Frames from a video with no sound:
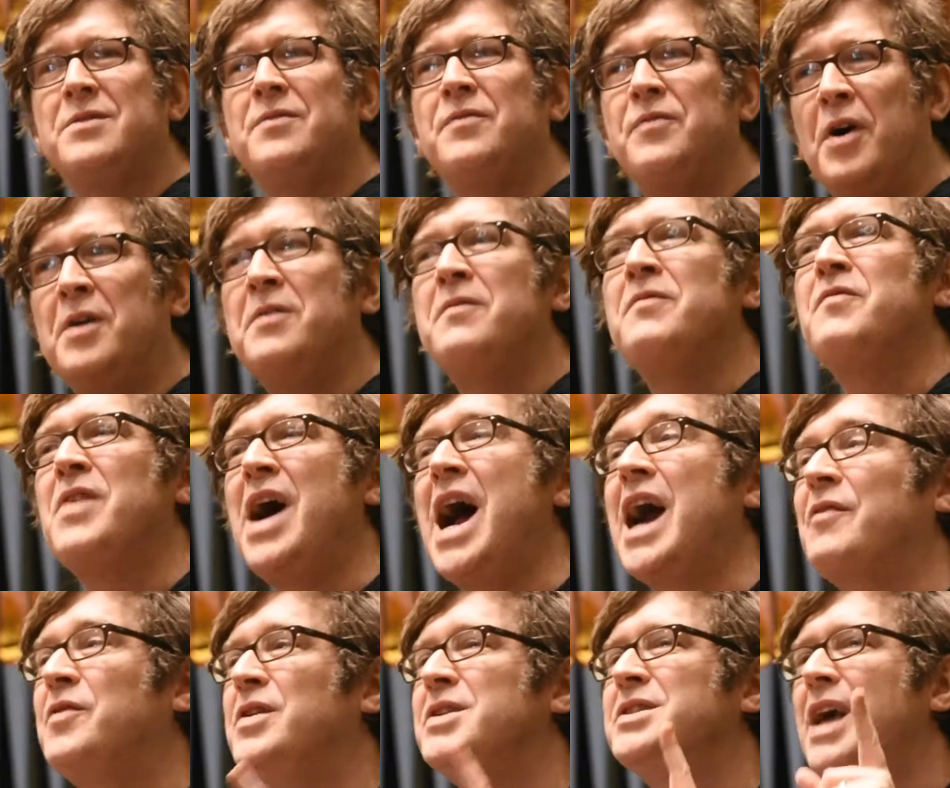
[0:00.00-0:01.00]
Fun
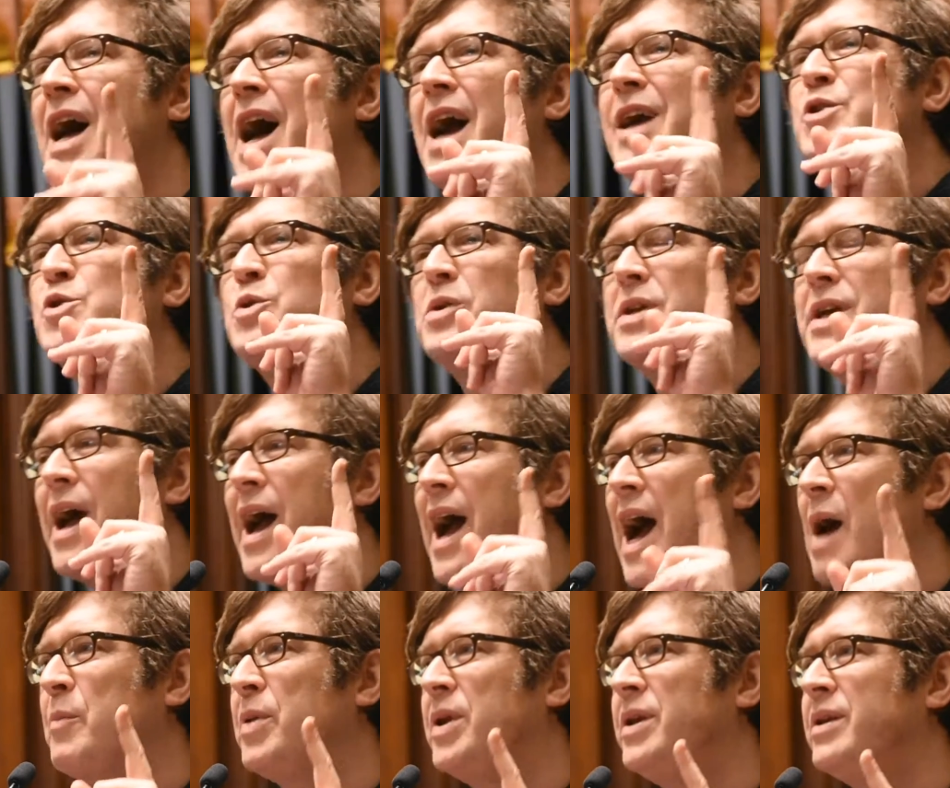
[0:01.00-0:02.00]
fact, this actually
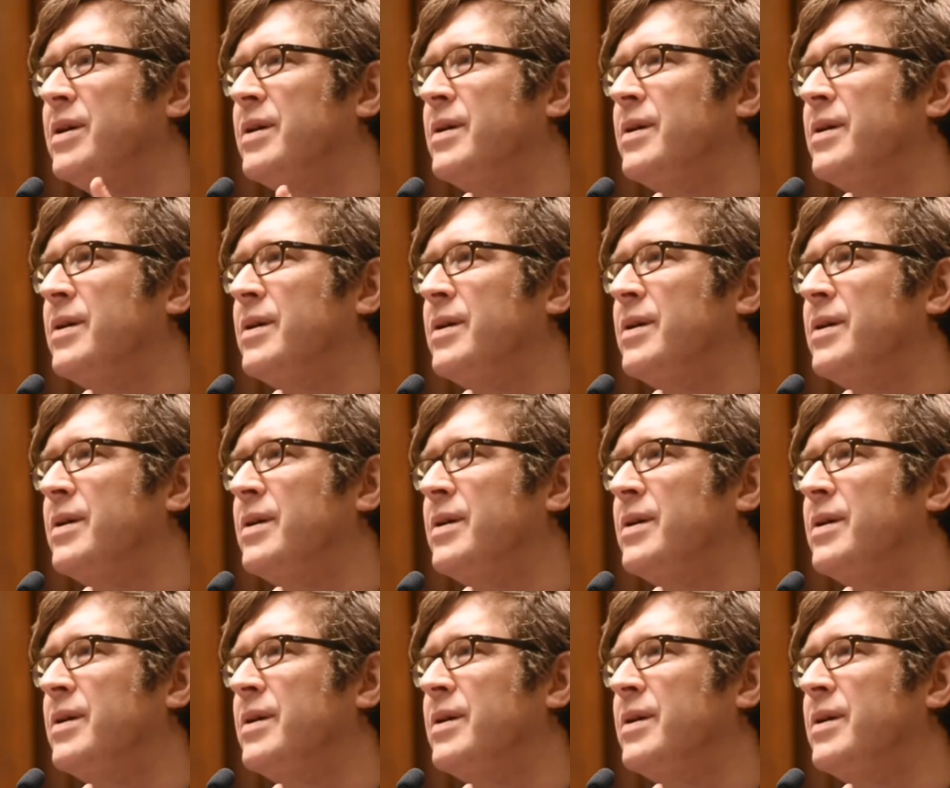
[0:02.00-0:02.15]
happened.